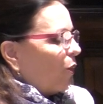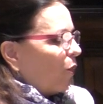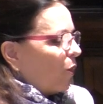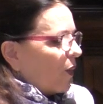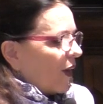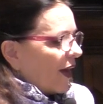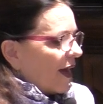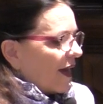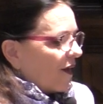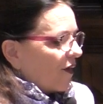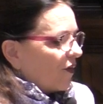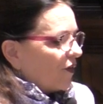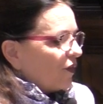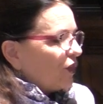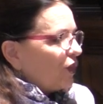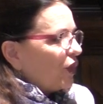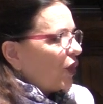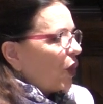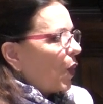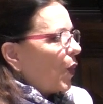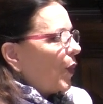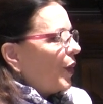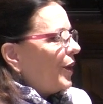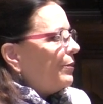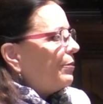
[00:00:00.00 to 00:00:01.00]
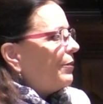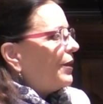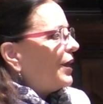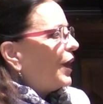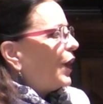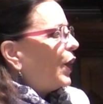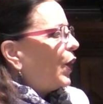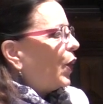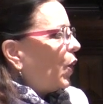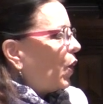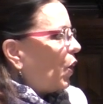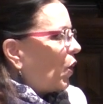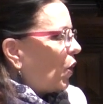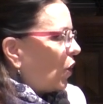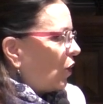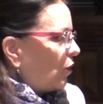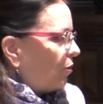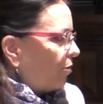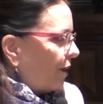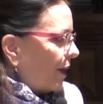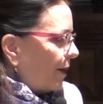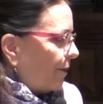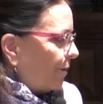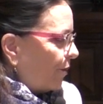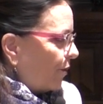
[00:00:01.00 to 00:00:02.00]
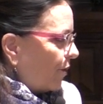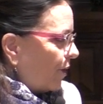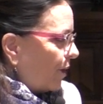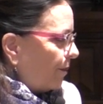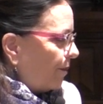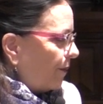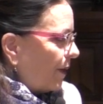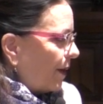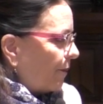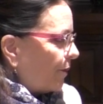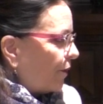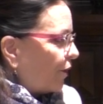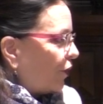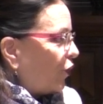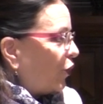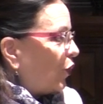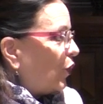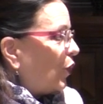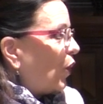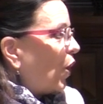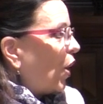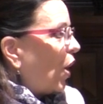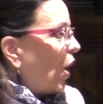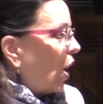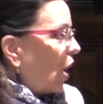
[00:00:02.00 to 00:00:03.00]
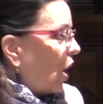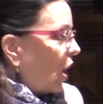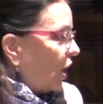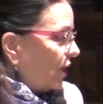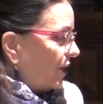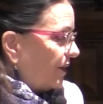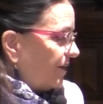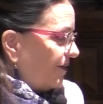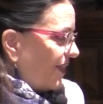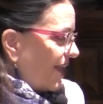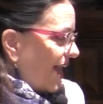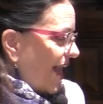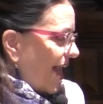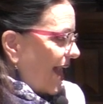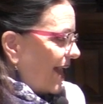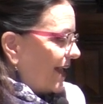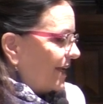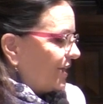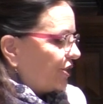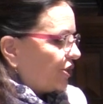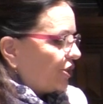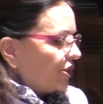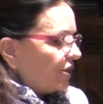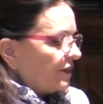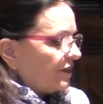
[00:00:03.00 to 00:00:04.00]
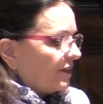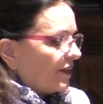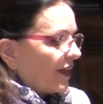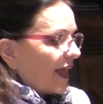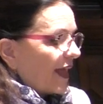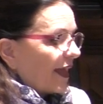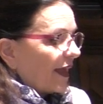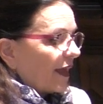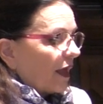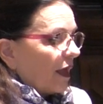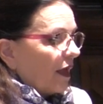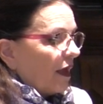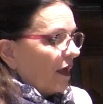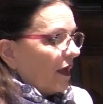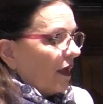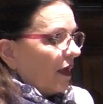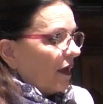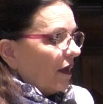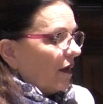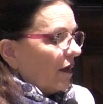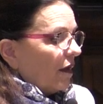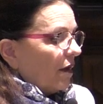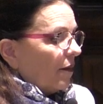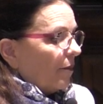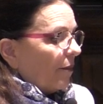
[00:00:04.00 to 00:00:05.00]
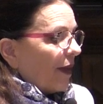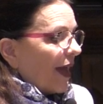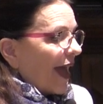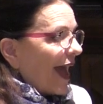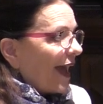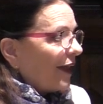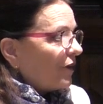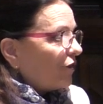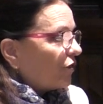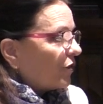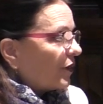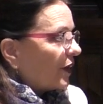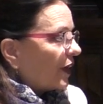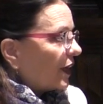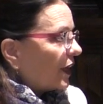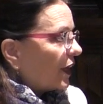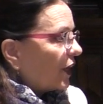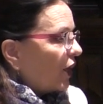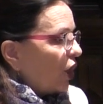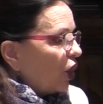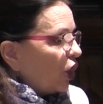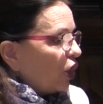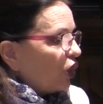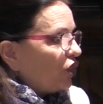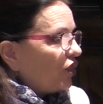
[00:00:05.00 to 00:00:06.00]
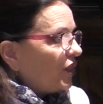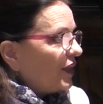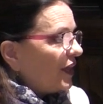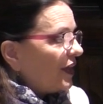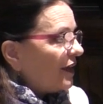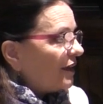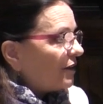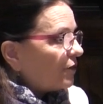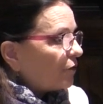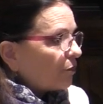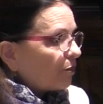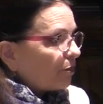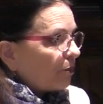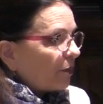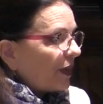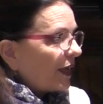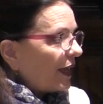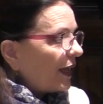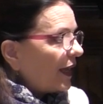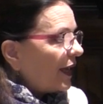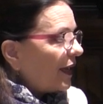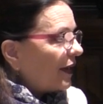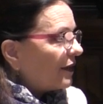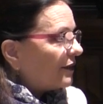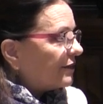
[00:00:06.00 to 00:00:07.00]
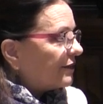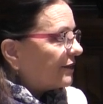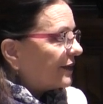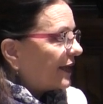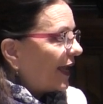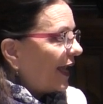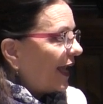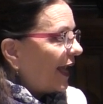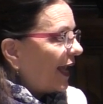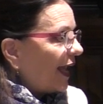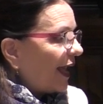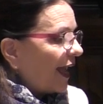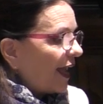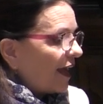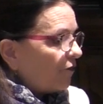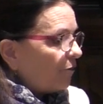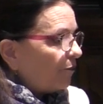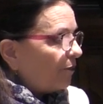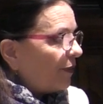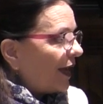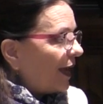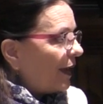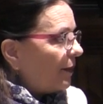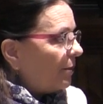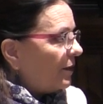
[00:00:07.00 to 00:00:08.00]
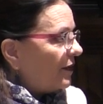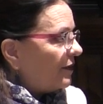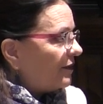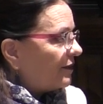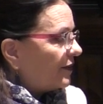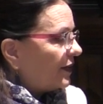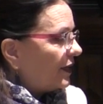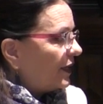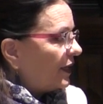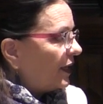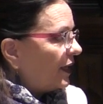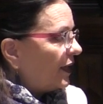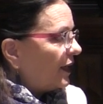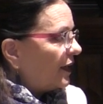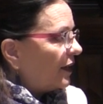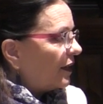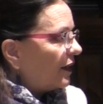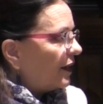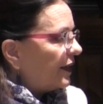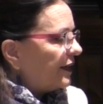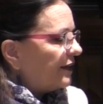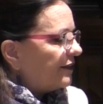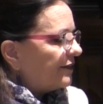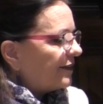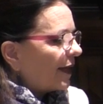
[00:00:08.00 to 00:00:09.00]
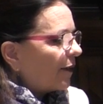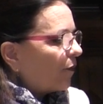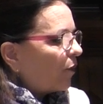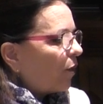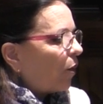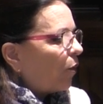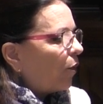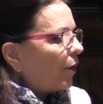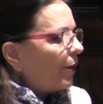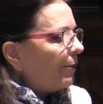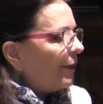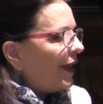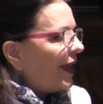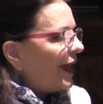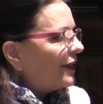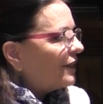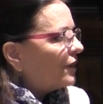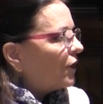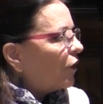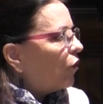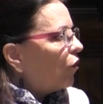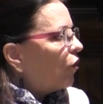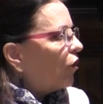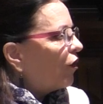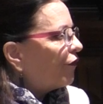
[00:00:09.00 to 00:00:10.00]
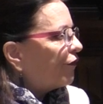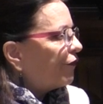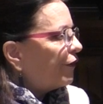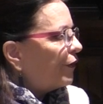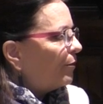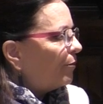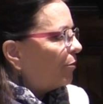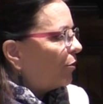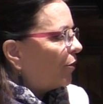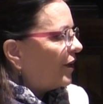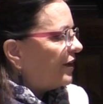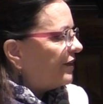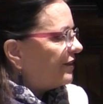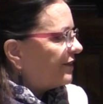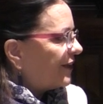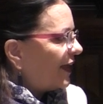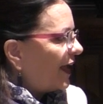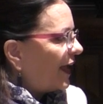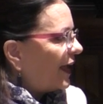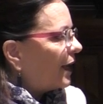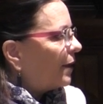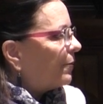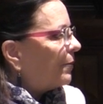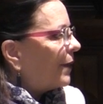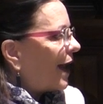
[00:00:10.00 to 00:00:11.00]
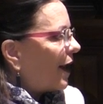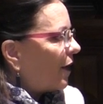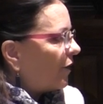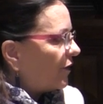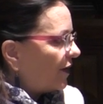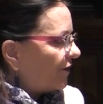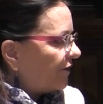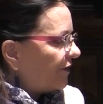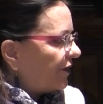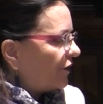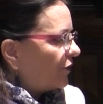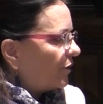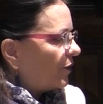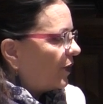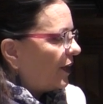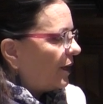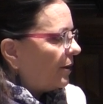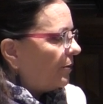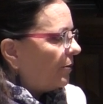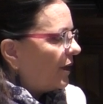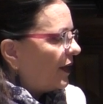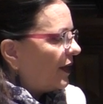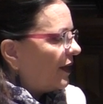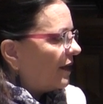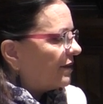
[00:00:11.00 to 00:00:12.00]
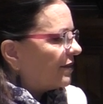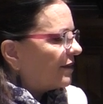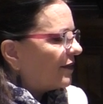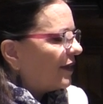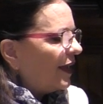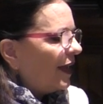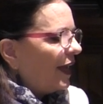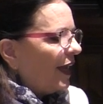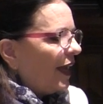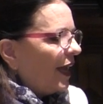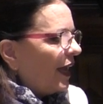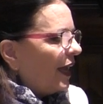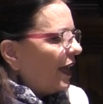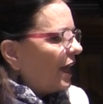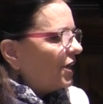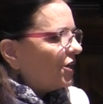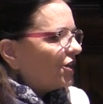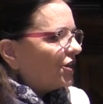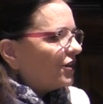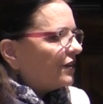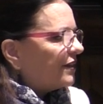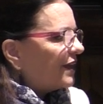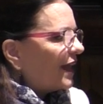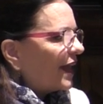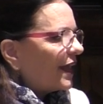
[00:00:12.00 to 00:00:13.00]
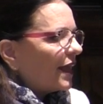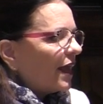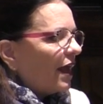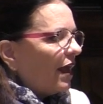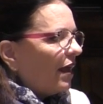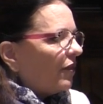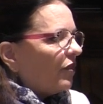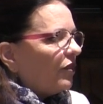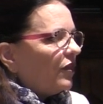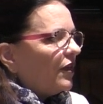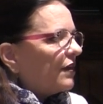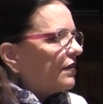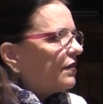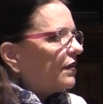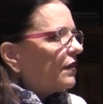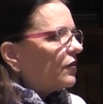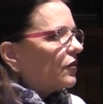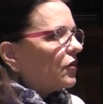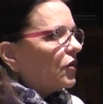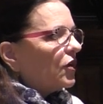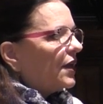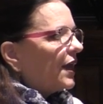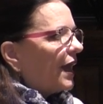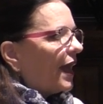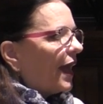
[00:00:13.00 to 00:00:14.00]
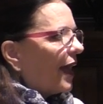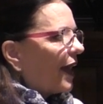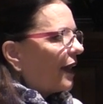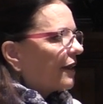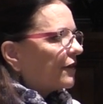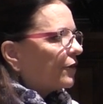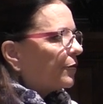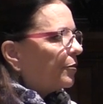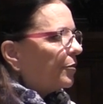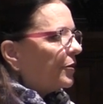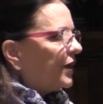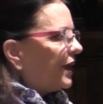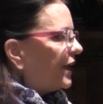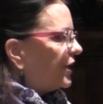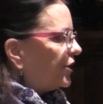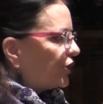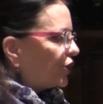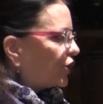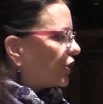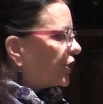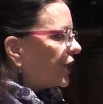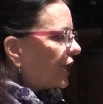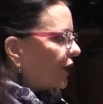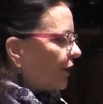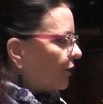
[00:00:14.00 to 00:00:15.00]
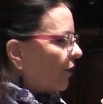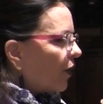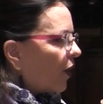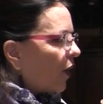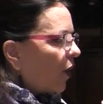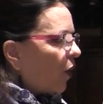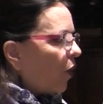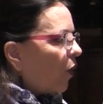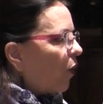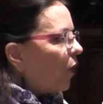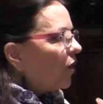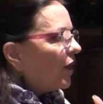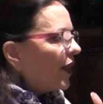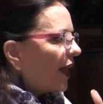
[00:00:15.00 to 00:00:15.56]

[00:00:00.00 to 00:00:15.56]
Well, lo and behold, my board member knew all of that. And she's like, Patrick, these pigs can't have babies in here. And he's like, well, we make the orphan boys take them out every 20 minutes. And she's like, this is going to exponentially grow.